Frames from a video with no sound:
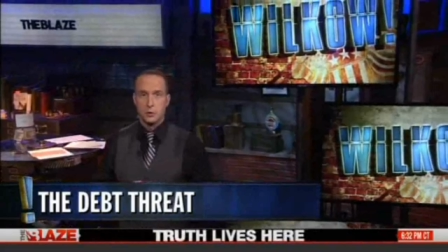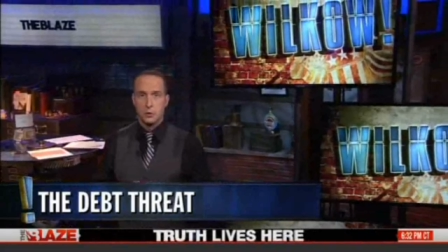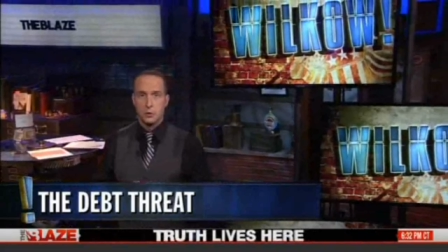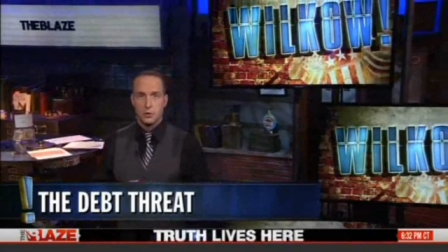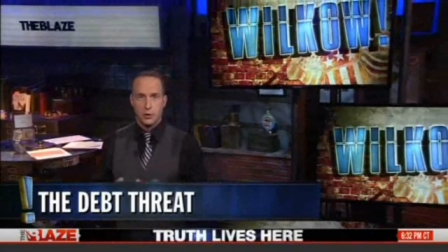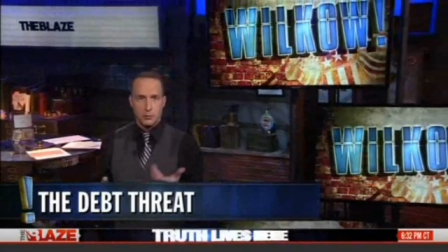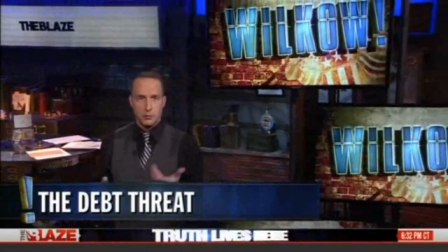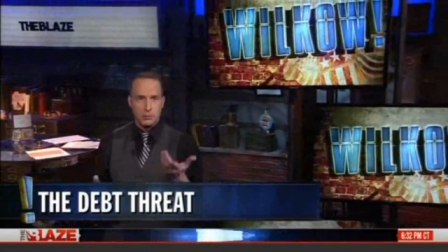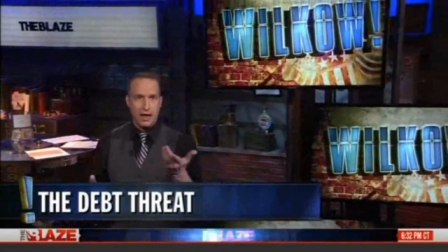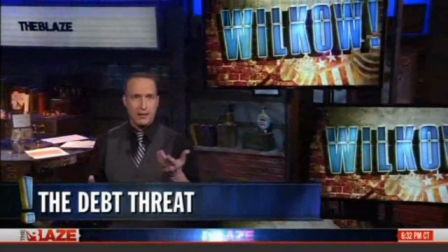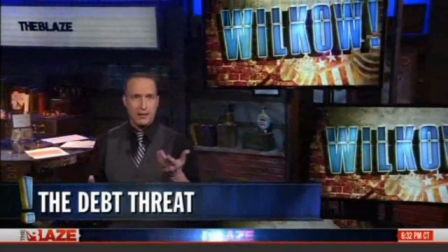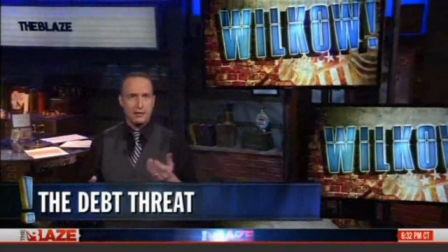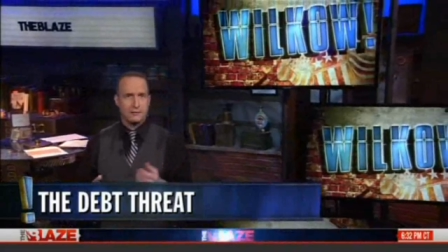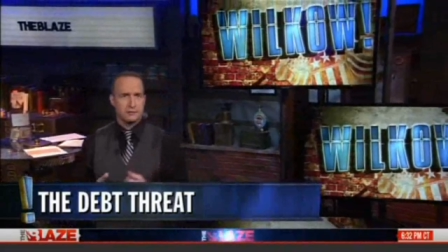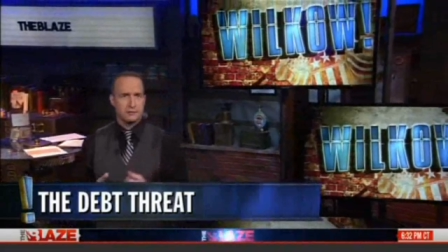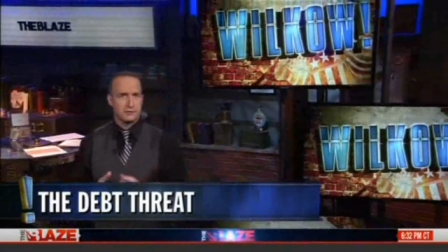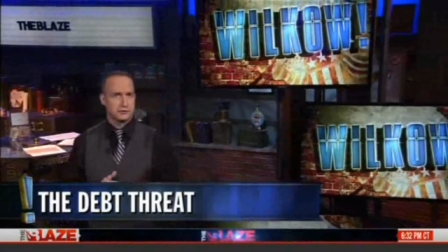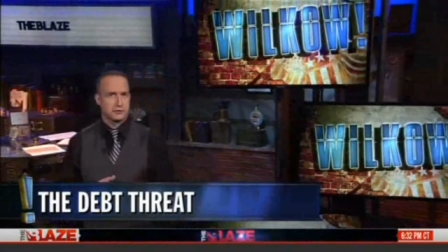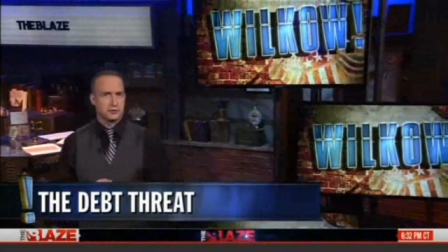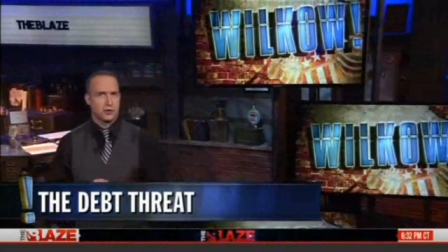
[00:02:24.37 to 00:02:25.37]
When Obama
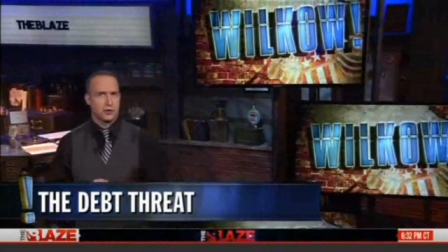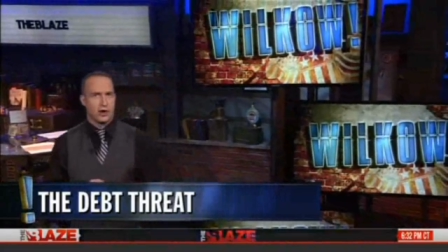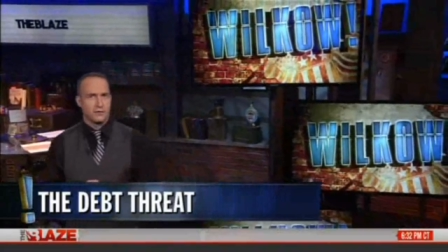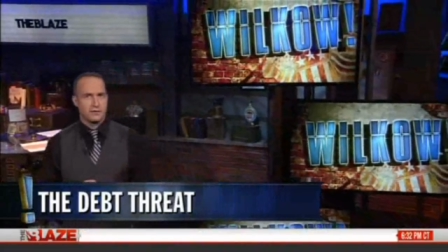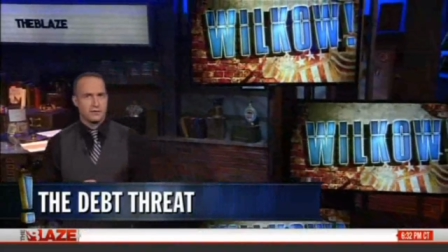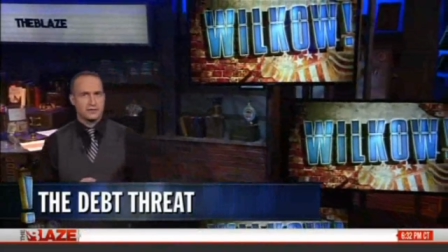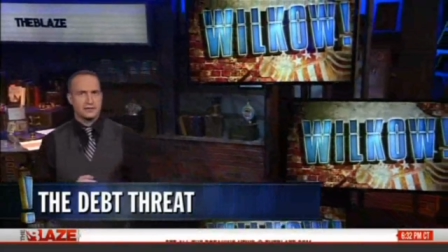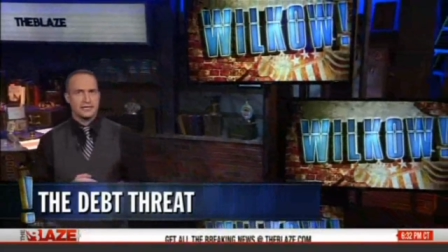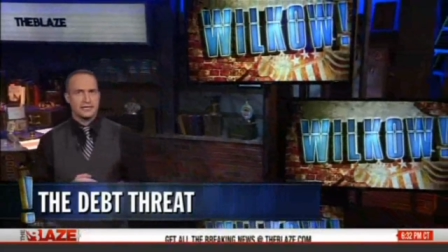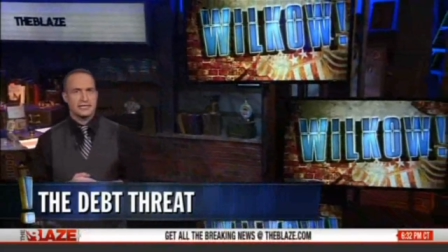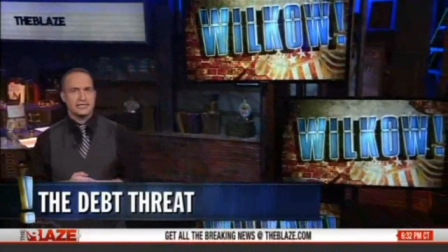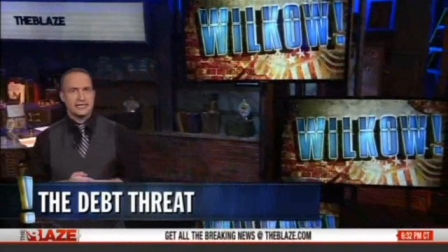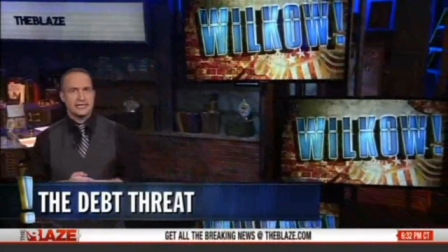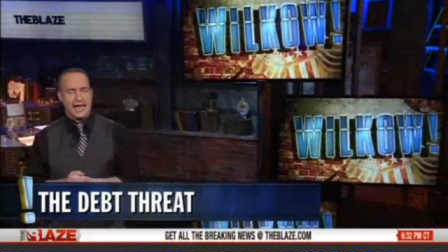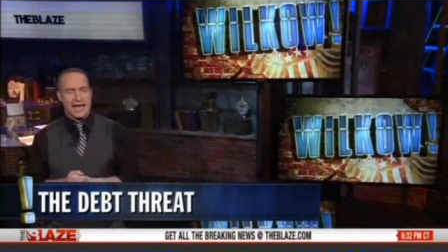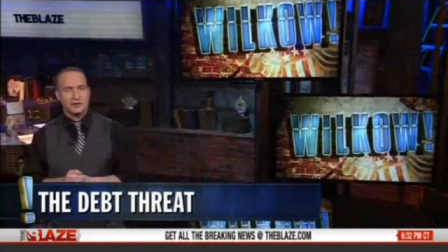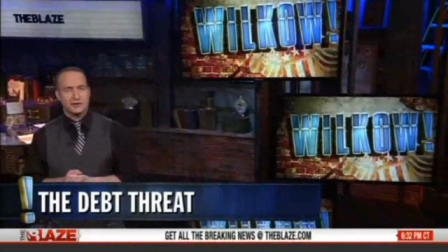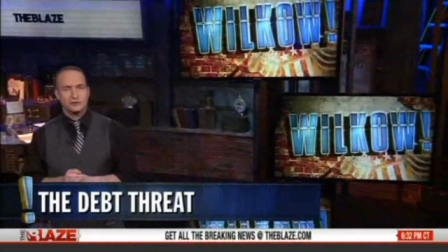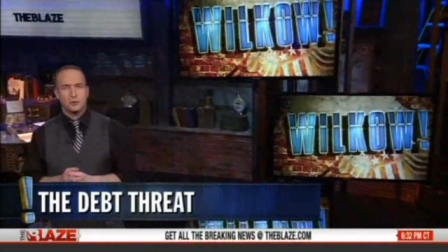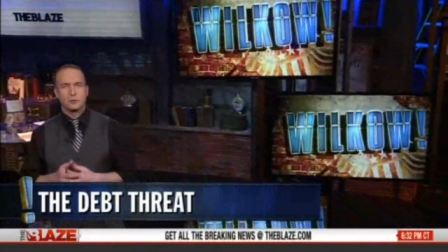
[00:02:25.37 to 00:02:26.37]
first took office,
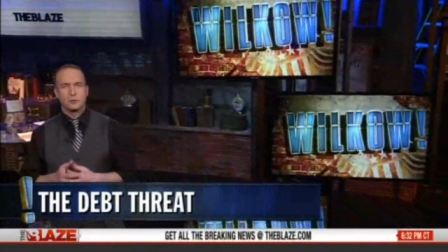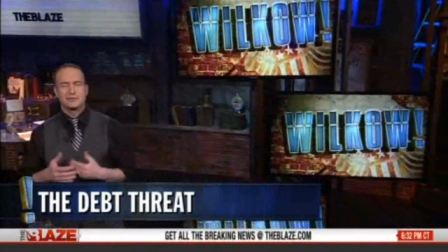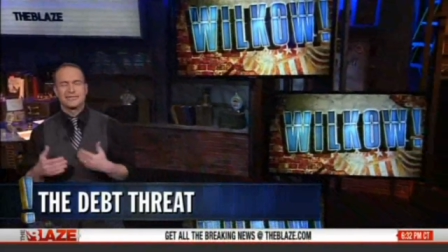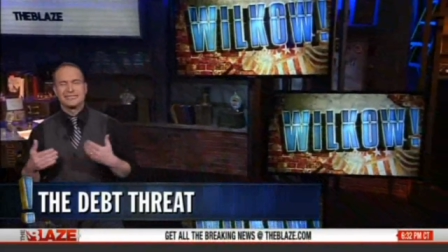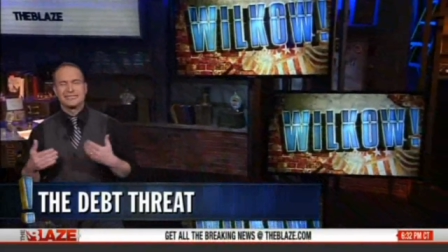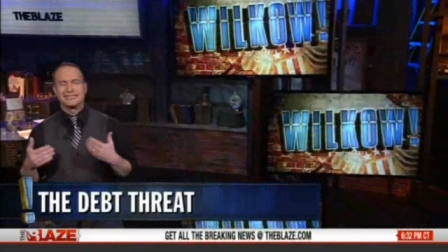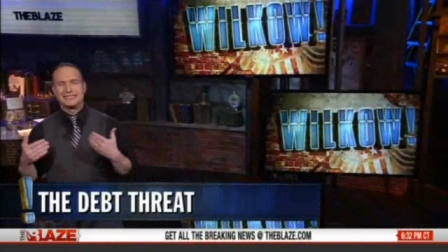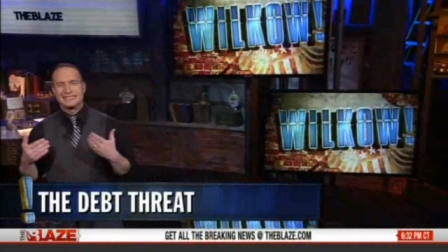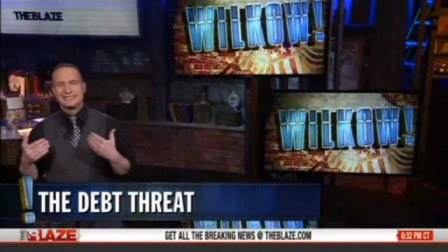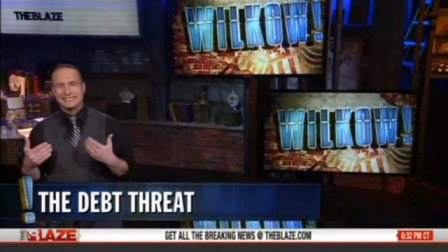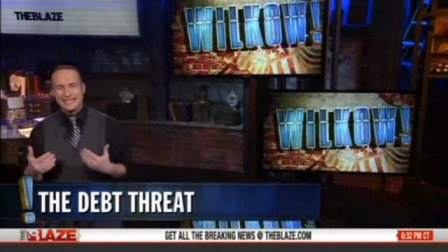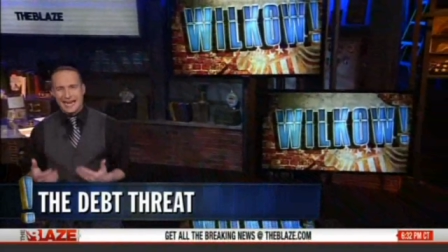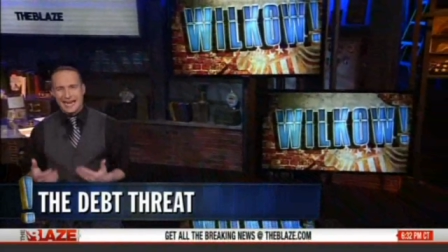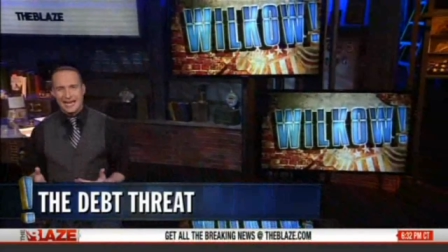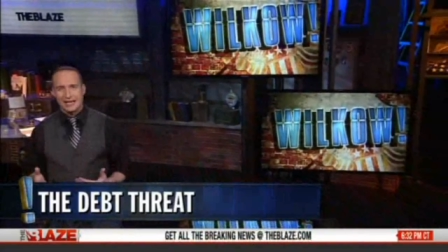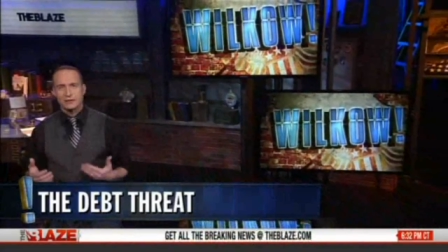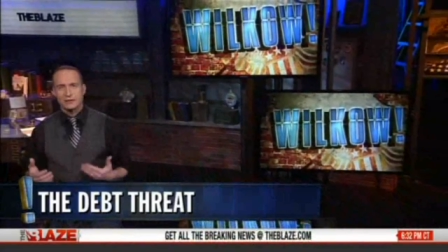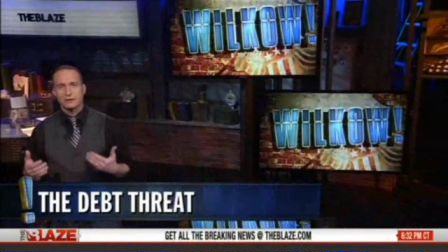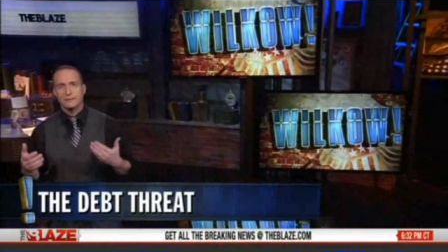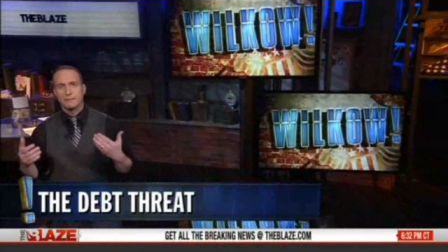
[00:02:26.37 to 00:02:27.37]
gas was a
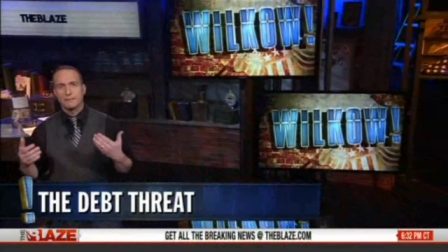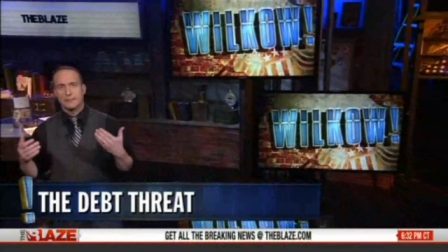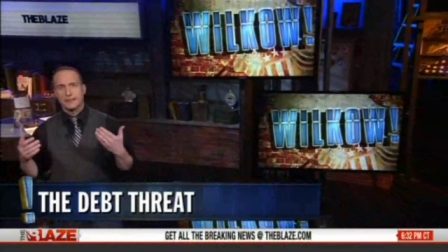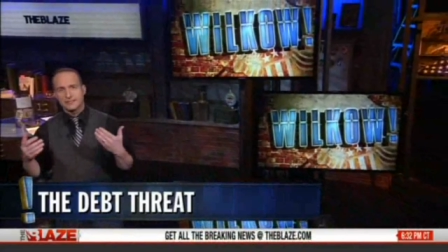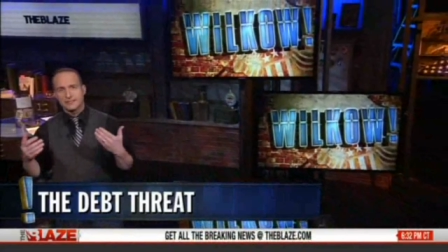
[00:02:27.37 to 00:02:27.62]
dollar